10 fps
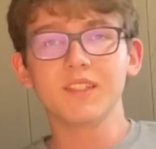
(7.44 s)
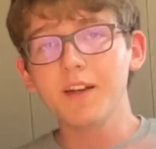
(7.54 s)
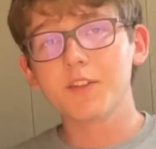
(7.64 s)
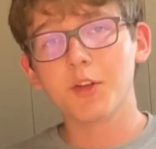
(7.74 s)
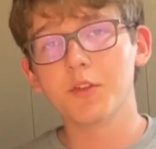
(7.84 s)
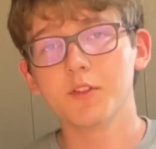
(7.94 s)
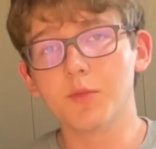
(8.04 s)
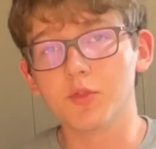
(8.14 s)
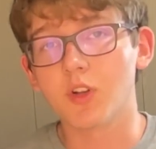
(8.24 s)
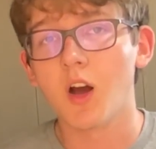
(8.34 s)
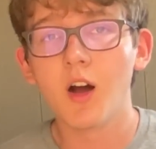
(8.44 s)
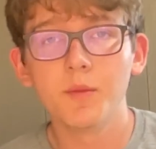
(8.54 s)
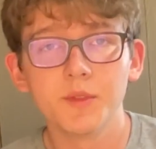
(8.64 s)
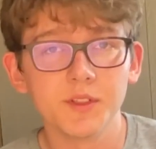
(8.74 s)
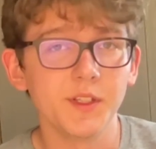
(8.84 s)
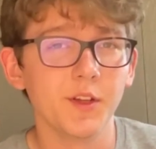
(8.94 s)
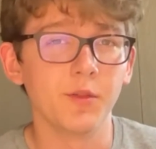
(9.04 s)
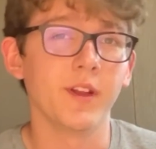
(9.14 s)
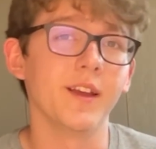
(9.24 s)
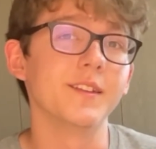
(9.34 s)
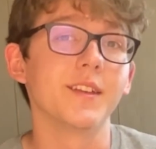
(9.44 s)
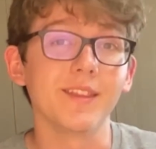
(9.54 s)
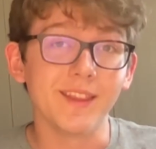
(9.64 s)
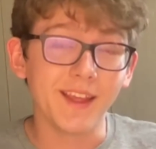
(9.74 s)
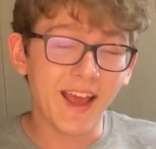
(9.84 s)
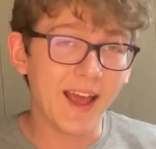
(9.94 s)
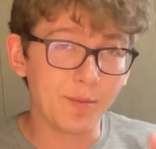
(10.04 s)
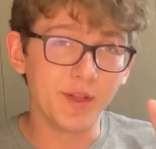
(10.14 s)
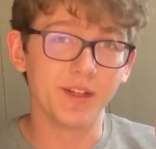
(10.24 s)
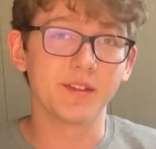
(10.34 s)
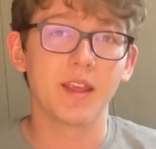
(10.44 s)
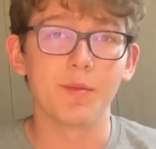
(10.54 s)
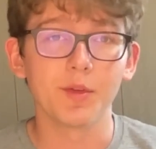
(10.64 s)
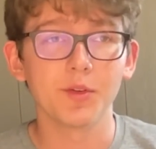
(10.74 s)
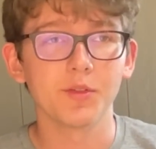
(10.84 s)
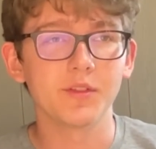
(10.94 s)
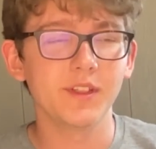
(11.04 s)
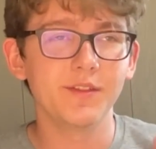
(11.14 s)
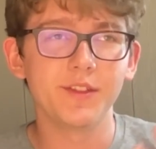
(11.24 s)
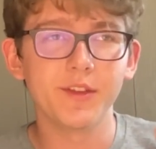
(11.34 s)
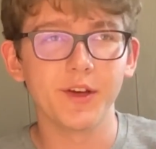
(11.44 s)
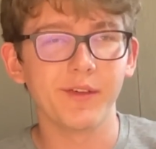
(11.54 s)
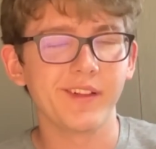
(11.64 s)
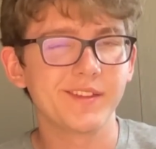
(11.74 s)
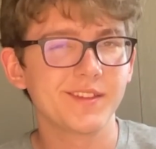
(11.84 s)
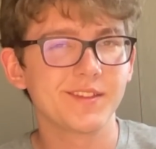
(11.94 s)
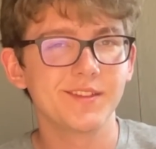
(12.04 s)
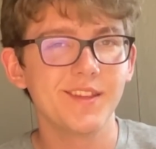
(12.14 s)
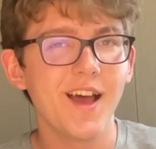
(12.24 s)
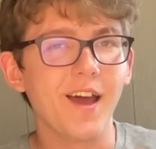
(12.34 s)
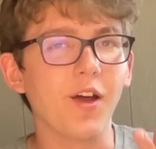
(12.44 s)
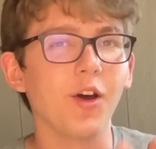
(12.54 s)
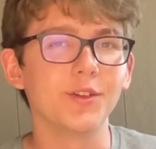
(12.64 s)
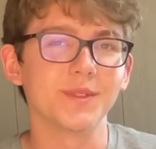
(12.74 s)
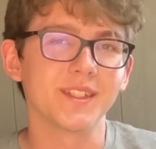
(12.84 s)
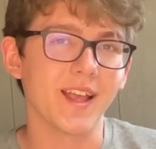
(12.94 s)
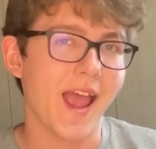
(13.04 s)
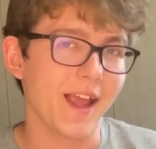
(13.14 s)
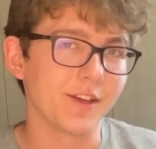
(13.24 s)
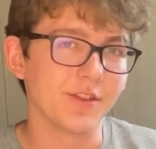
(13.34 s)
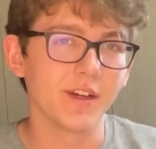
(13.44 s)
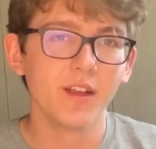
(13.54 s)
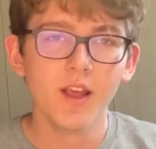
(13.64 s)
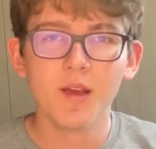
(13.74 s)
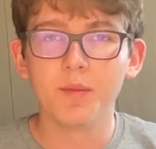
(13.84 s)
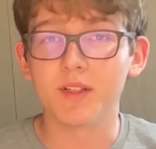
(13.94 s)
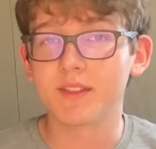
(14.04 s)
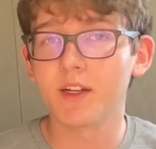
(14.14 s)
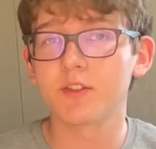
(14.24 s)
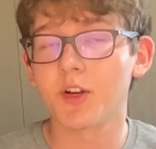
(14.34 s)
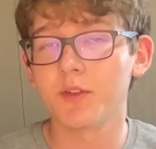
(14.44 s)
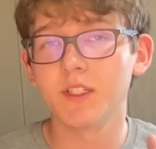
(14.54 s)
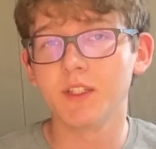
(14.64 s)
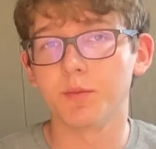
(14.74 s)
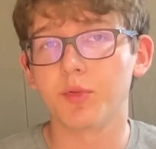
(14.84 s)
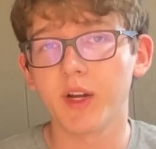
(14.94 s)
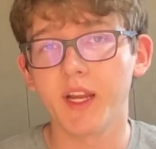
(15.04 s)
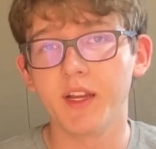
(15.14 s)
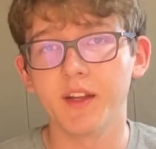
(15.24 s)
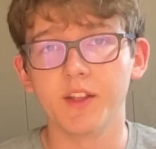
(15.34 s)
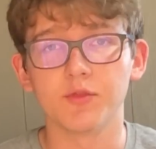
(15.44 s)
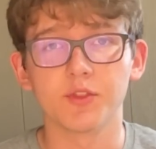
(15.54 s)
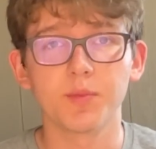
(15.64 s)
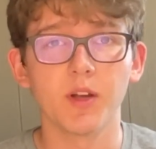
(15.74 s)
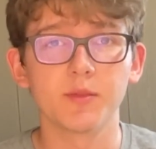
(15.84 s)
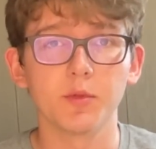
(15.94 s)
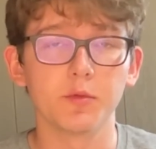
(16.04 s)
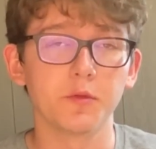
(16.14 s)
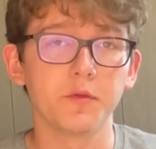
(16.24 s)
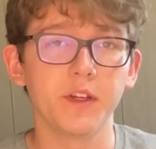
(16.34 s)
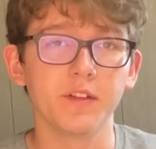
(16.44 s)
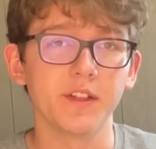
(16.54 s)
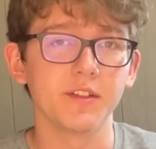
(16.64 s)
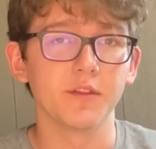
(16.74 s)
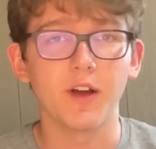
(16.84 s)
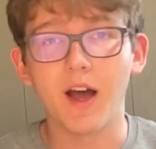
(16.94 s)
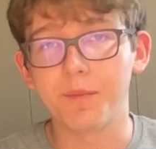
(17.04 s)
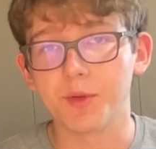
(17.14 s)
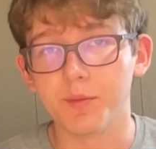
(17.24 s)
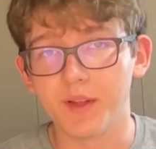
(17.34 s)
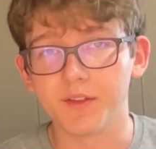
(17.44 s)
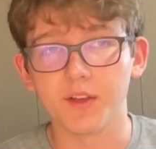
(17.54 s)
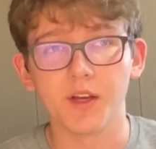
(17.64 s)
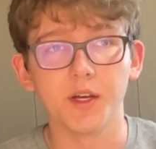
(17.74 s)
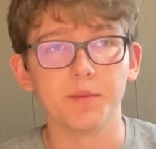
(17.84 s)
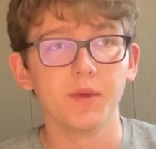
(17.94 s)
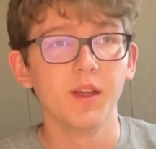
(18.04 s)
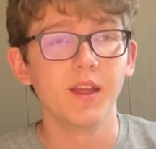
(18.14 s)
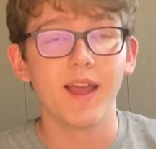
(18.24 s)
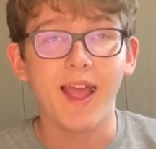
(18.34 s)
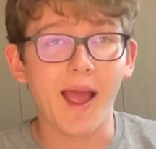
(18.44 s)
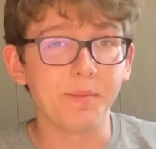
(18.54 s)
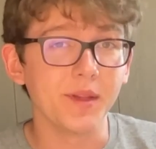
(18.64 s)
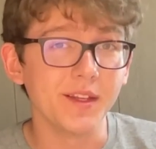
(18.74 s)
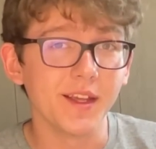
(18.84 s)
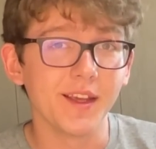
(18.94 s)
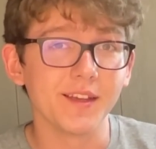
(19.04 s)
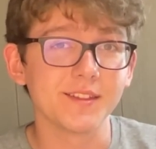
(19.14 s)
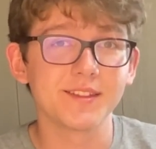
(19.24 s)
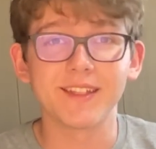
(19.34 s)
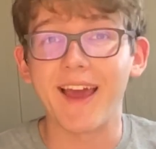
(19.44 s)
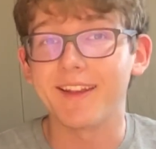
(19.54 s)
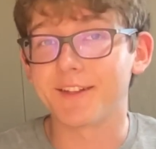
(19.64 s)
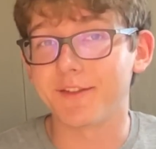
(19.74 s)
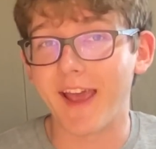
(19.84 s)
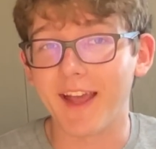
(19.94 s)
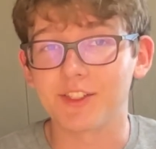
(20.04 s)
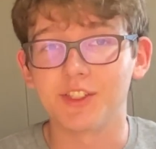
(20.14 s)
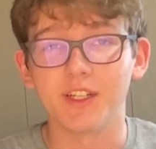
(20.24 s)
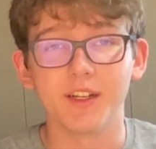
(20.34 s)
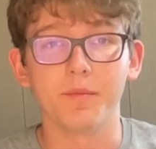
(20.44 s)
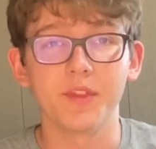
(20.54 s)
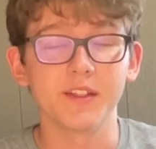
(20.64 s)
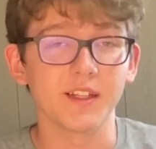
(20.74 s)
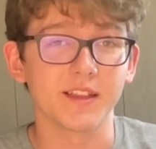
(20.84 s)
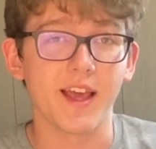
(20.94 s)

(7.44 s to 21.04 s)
Serotonin is most commonly known as the happiness chemical, even though it's not 100% accurate. But serotonin in the brain is responsible for feelings of optimism, happiness, satisfaction, things like